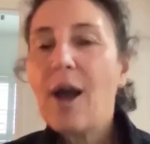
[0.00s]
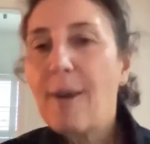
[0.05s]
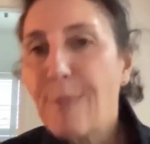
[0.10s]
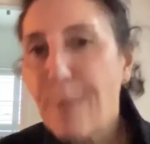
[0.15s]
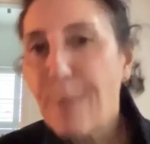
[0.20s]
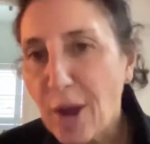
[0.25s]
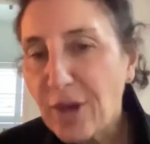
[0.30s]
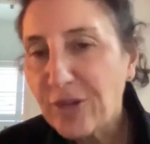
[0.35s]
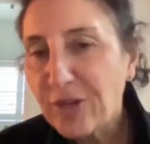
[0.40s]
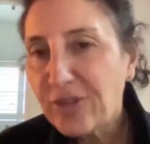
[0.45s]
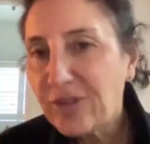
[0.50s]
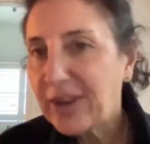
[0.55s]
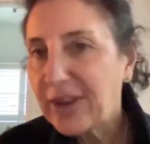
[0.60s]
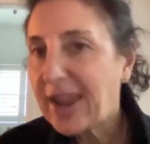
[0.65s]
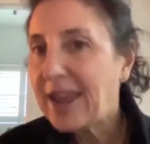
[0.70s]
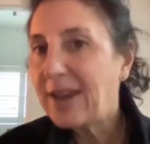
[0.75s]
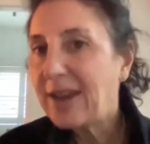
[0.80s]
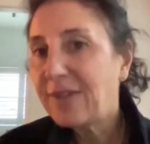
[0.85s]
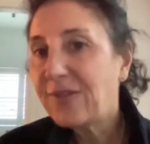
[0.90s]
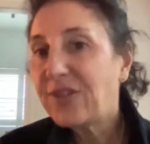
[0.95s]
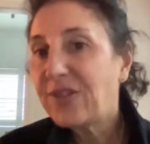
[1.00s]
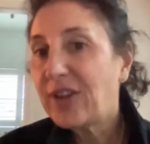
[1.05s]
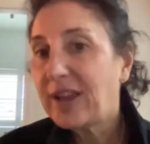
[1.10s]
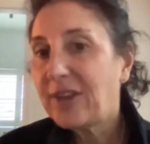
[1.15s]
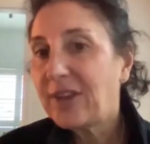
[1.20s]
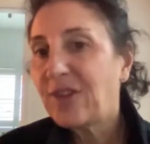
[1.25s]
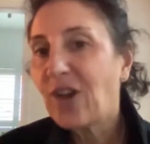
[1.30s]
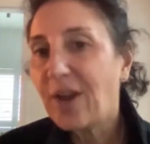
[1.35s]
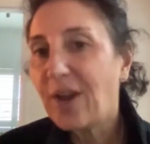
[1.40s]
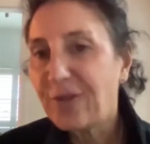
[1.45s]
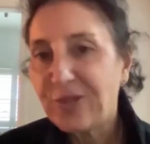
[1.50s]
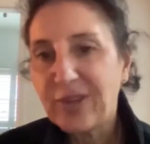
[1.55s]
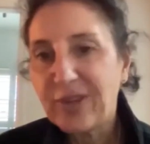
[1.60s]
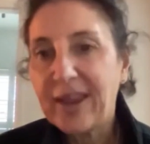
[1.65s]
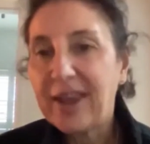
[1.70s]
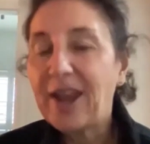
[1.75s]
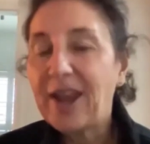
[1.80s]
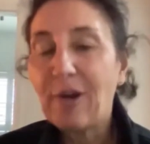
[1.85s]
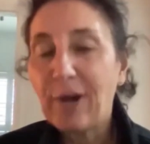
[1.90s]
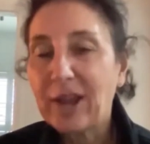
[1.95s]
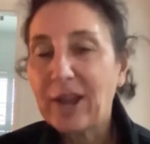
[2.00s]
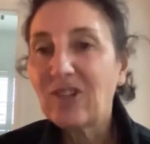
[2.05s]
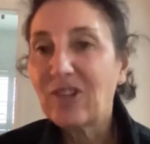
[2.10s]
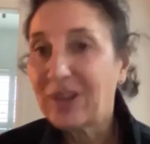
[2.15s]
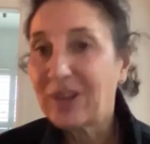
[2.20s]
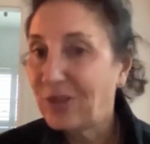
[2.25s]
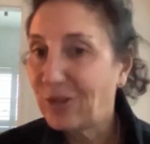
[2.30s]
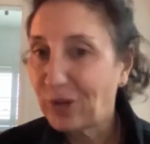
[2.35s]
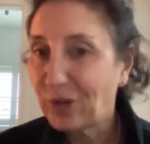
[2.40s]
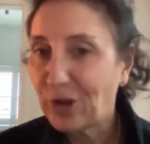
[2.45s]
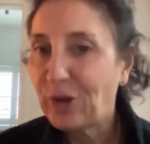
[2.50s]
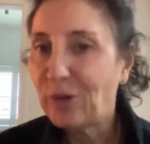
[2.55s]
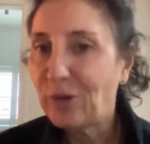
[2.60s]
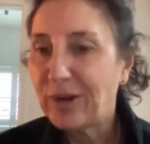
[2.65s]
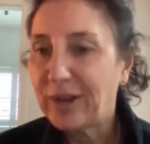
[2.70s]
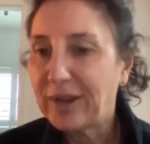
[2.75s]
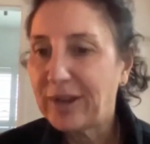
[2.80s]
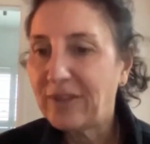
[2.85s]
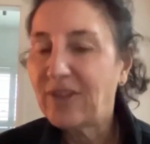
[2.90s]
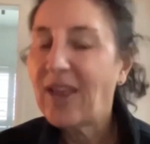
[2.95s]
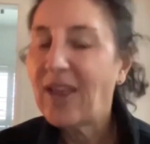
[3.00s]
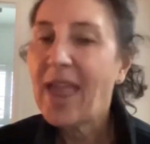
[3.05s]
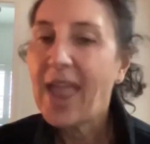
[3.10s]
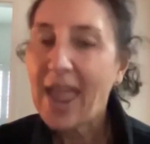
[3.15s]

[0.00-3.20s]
most NFTs I've seen are actually securities,